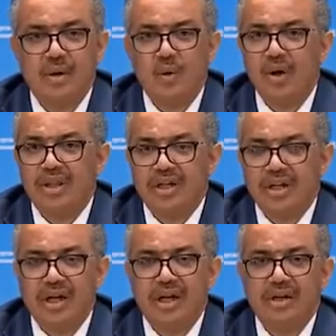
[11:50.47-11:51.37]
whether
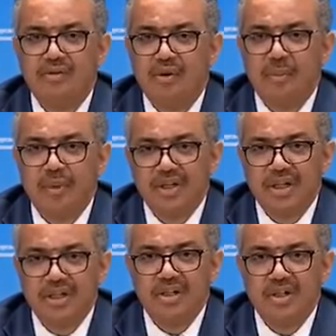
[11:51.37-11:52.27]
caring for
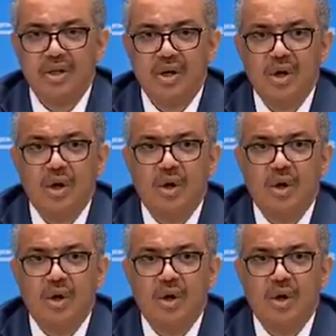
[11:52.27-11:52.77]
patients